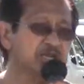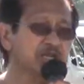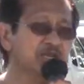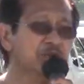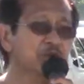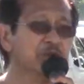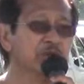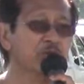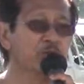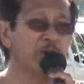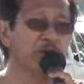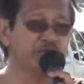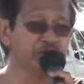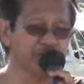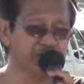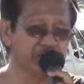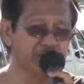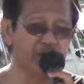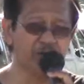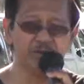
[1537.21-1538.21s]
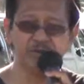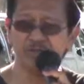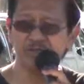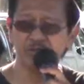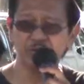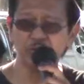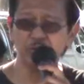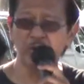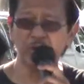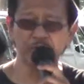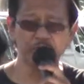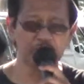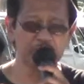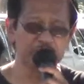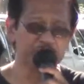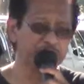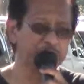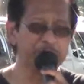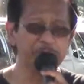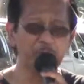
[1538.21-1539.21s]
You can watch it on throughout. The,
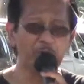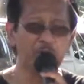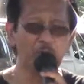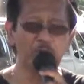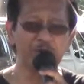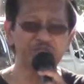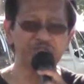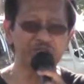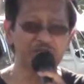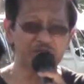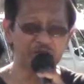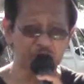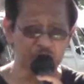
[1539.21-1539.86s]
people are watching it